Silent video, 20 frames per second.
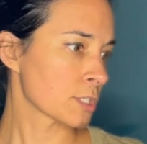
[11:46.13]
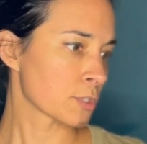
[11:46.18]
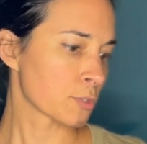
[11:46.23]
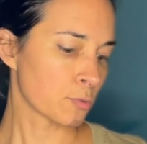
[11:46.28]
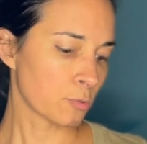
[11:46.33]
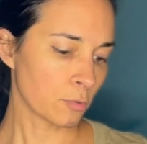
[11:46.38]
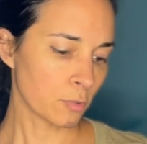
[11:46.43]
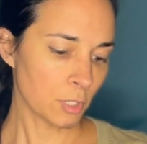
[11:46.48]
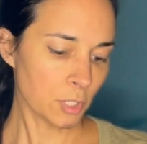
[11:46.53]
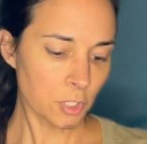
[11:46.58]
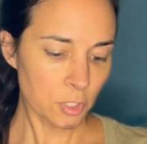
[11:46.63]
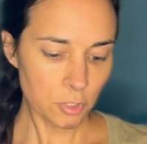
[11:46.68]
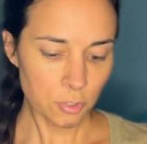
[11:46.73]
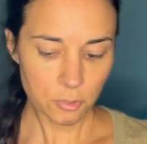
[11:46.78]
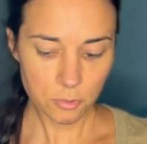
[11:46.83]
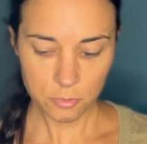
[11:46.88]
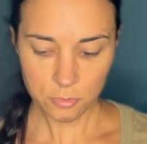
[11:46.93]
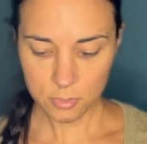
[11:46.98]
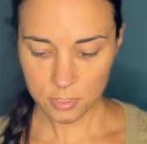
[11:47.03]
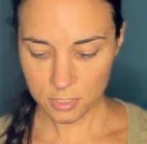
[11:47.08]
tool to
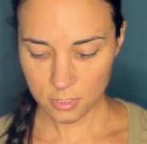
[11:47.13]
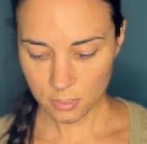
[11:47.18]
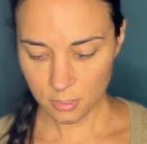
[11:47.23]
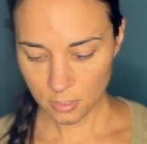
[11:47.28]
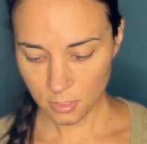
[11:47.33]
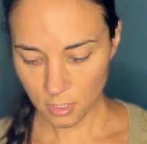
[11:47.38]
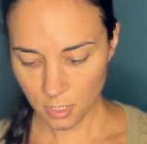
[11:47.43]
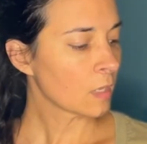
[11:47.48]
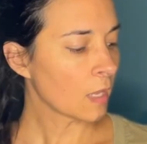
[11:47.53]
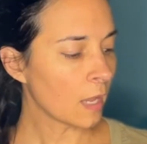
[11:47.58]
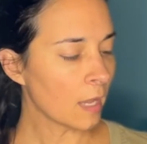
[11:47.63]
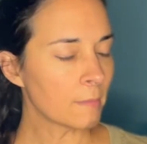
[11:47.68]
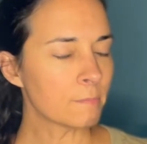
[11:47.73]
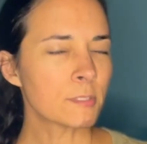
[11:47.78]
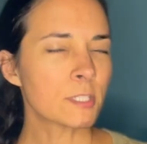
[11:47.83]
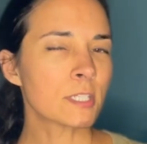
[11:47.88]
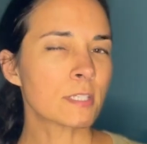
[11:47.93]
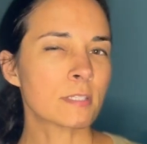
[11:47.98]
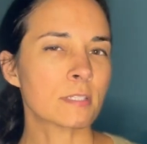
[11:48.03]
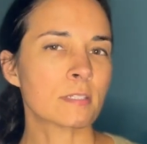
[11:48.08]
use. I'm
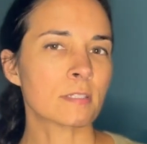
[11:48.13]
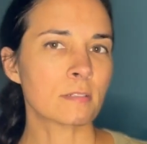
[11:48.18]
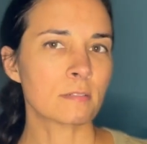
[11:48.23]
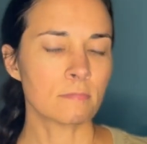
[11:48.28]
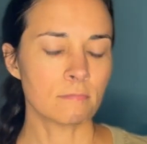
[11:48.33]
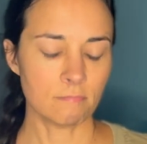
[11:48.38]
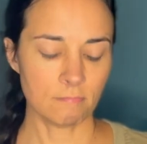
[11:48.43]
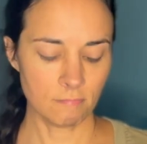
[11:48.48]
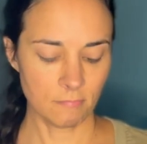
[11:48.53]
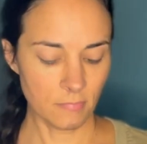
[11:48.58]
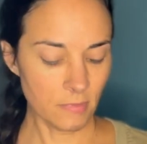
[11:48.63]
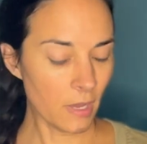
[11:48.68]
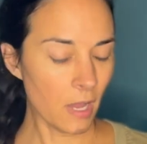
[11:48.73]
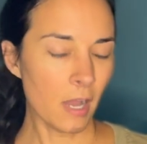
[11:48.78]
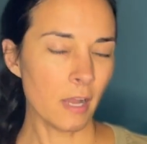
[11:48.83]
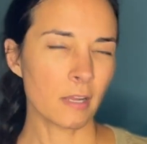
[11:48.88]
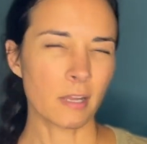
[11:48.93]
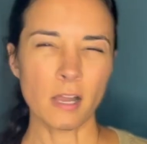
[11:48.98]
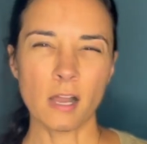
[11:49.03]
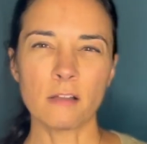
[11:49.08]
just
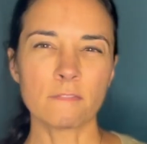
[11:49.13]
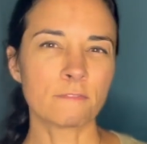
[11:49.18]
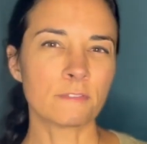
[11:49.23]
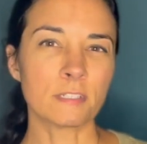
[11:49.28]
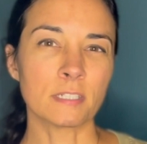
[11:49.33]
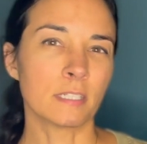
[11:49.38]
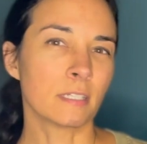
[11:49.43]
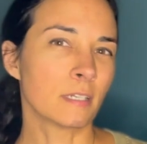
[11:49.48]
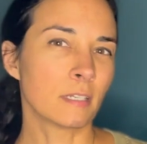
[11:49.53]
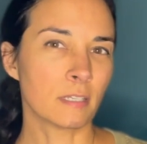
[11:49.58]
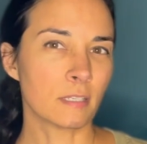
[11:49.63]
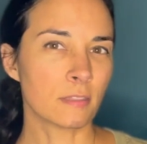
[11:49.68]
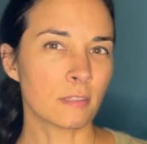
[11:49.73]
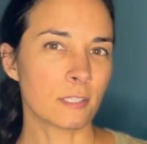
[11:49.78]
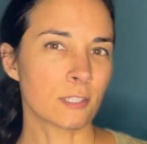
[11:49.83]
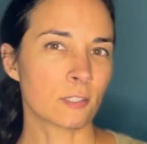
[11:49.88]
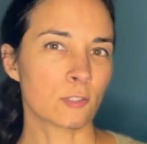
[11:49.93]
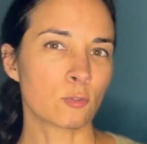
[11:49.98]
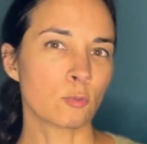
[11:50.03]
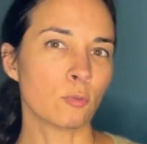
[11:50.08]
not confident in
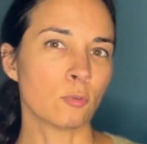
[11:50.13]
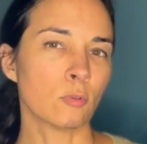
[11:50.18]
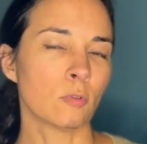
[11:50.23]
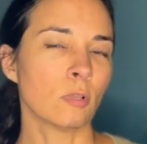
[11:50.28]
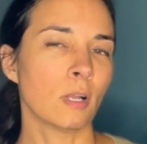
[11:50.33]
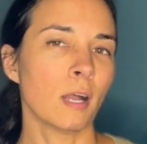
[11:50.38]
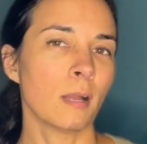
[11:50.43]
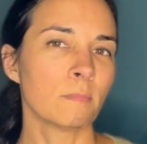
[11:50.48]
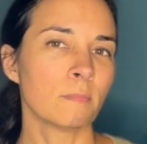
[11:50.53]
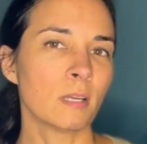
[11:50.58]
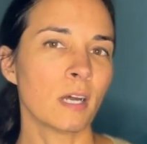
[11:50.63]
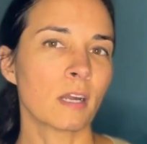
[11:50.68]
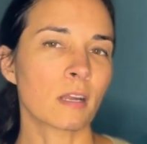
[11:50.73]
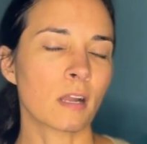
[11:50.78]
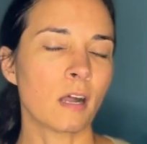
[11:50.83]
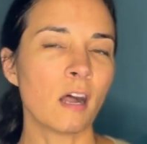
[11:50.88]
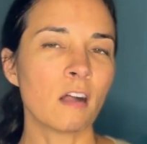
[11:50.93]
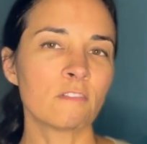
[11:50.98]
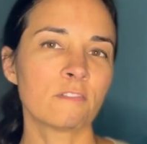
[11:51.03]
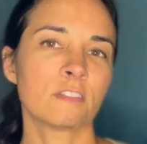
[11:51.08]
this tool. I'm not
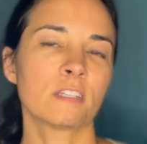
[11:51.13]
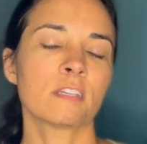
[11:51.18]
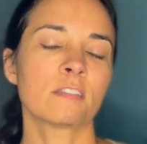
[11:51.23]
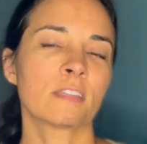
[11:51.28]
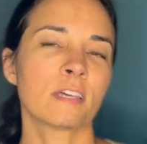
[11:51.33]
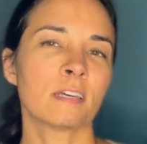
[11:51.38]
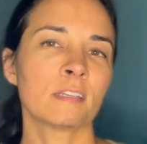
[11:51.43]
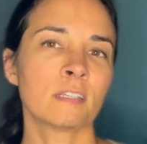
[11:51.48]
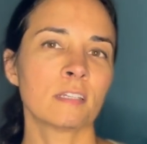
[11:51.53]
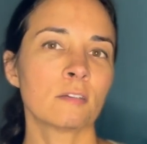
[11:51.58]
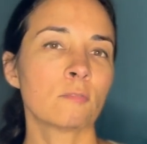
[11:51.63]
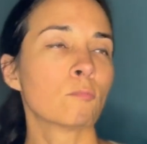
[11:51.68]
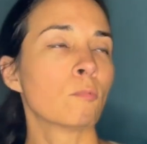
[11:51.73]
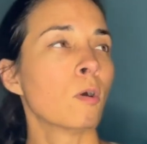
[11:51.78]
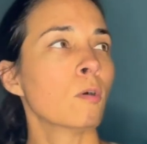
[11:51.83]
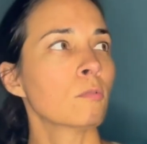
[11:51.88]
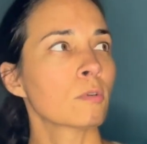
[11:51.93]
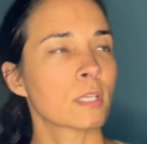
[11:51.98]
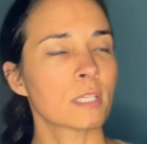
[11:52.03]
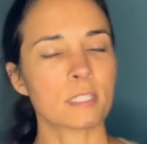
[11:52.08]
confident that it
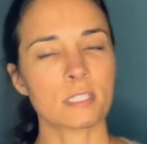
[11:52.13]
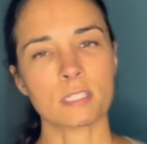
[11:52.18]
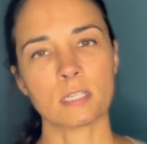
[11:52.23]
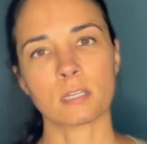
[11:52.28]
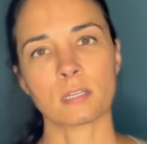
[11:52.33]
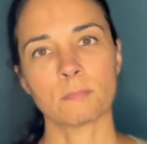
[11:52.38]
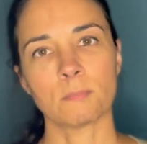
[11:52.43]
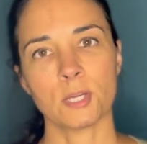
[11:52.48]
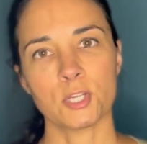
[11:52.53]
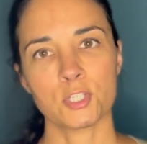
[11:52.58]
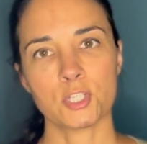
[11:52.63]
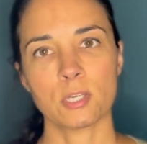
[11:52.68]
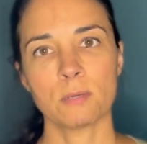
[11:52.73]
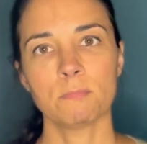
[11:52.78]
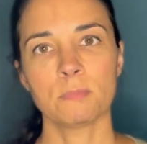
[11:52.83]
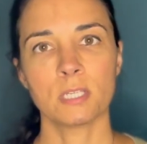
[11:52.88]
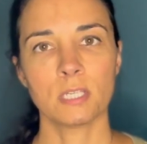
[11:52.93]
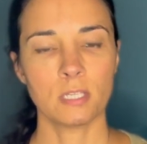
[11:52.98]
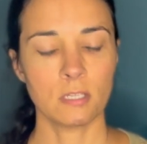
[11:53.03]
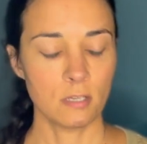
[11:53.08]
won't get stuck in my
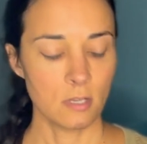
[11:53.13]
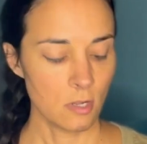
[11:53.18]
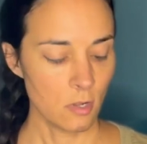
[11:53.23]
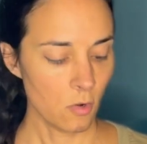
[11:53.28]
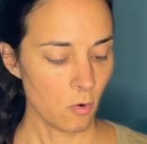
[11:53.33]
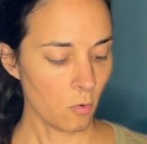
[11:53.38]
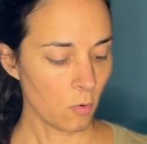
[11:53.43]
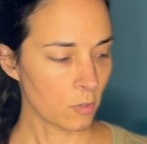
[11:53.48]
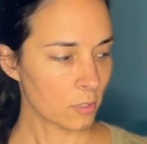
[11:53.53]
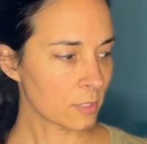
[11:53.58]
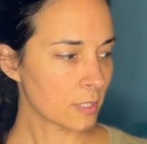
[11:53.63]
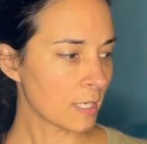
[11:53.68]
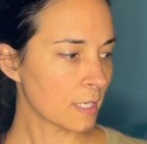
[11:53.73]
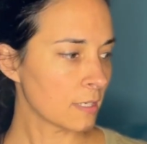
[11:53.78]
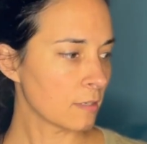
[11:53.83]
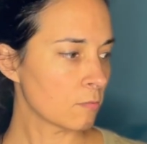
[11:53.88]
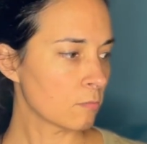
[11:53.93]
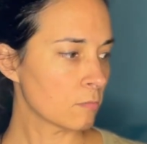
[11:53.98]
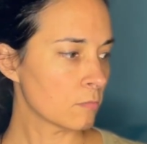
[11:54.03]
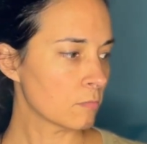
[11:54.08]
chimney or
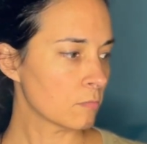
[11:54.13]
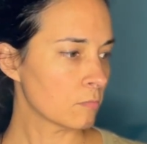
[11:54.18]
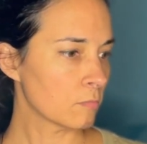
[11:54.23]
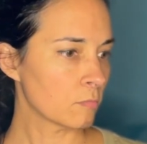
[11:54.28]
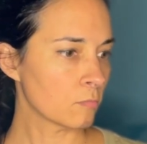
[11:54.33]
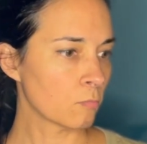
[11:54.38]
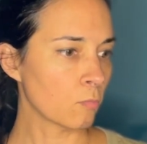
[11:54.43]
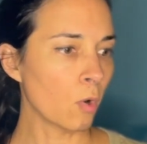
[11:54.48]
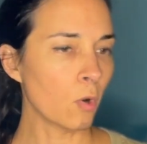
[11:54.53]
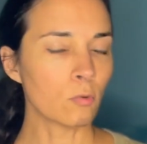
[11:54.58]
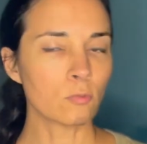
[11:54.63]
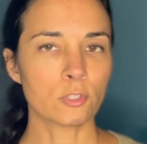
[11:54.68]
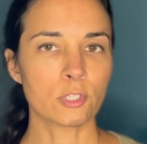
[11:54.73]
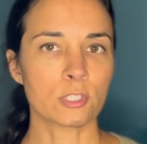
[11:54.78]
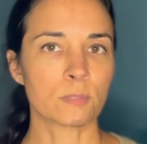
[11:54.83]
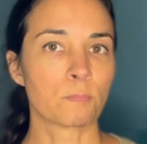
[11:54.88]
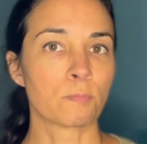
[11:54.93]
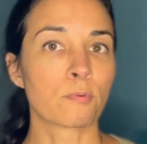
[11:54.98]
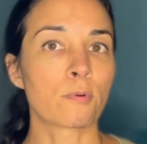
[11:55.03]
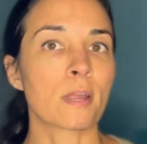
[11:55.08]
that it won't
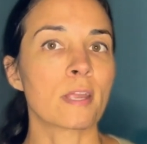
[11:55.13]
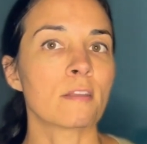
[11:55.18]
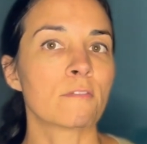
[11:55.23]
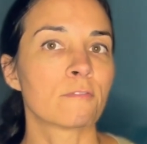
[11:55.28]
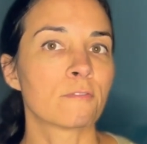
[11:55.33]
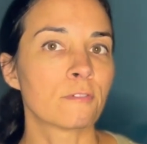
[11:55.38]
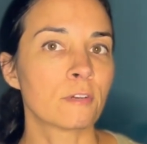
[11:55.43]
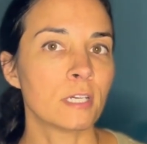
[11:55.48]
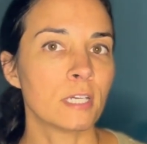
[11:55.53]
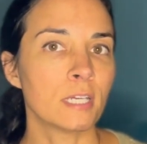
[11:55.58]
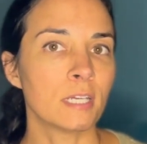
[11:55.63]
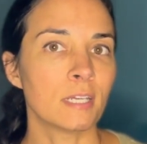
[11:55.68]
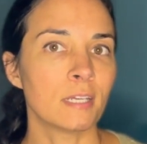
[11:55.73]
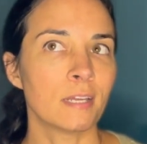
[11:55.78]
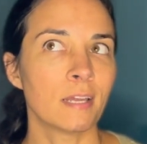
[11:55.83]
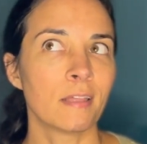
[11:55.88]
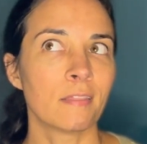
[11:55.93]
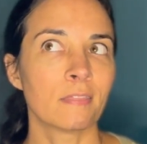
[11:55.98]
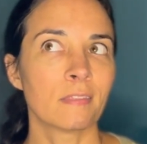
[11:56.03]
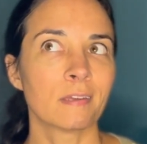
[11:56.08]
just break
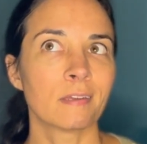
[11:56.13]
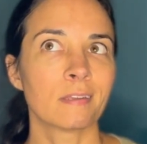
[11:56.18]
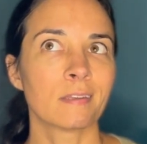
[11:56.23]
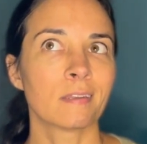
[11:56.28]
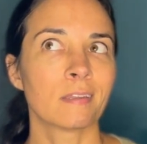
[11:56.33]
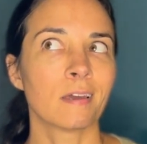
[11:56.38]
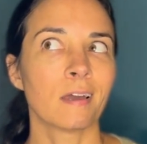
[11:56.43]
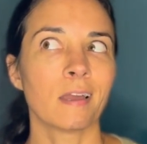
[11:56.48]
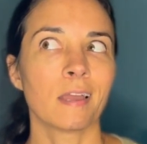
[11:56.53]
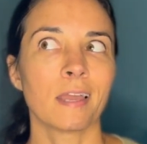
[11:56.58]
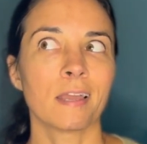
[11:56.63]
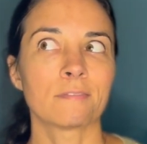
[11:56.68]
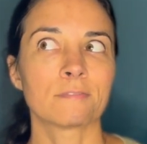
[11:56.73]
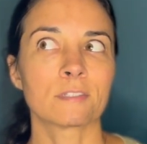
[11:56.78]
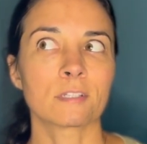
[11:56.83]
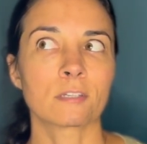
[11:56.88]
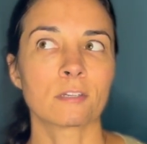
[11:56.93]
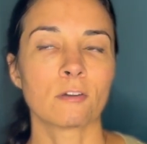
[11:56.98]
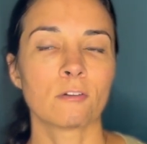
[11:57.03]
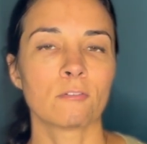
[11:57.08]
free and then I have
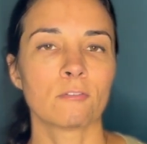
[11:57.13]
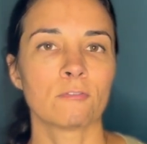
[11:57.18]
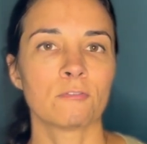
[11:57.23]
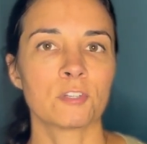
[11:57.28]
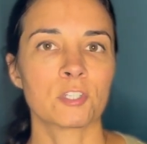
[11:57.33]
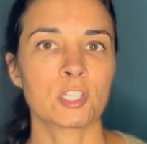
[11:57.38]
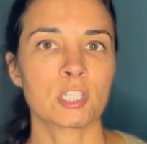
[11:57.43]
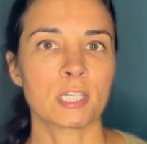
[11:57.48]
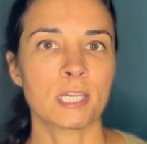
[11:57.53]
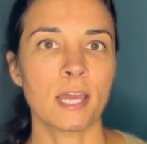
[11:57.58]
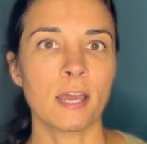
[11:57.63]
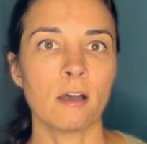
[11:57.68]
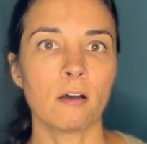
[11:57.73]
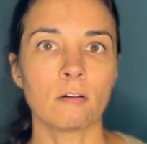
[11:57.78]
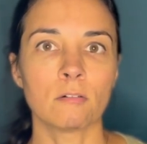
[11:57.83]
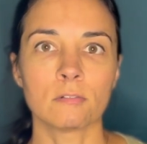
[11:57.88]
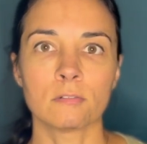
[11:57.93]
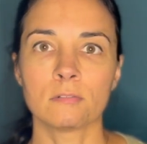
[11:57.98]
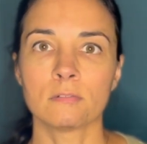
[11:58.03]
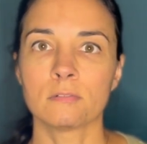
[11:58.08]
to go fish it
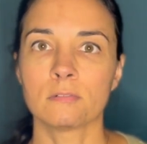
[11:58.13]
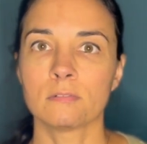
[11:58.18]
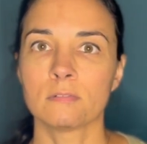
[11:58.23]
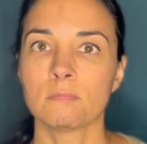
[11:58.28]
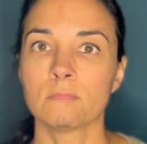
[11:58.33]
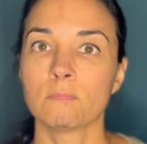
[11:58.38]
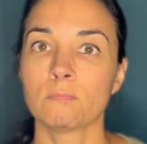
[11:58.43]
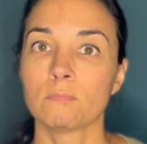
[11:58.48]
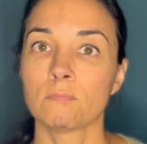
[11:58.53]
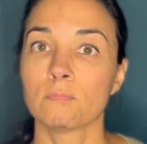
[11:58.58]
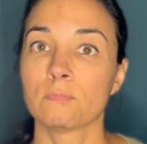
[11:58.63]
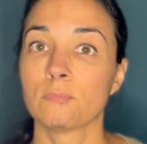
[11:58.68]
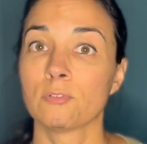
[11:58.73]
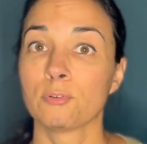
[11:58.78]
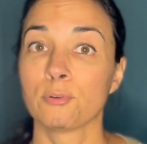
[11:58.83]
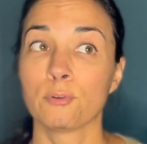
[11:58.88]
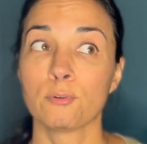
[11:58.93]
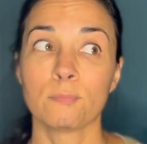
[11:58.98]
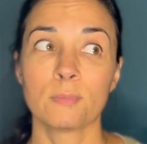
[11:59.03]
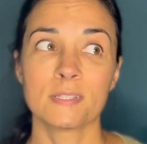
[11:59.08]
out
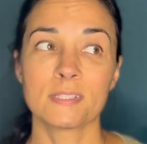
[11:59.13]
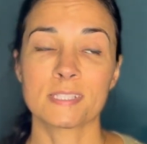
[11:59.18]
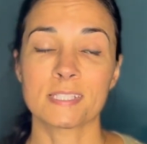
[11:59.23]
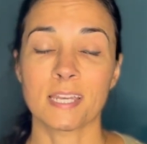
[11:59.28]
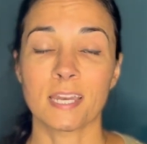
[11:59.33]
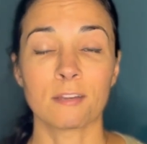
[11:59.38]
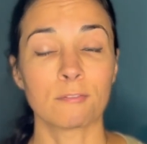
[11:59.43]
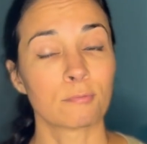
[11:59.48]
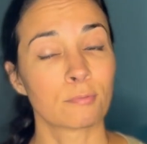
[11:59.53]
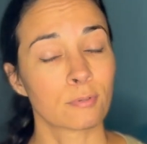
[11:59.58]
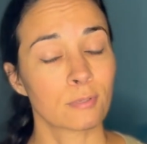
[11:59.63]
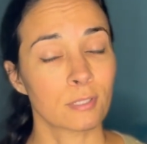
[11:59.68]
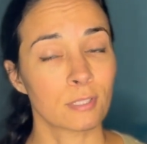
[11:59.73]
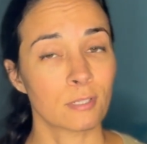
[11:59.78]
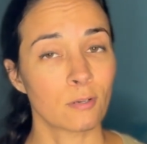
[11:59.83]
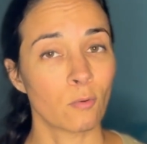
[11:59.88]
through means that I really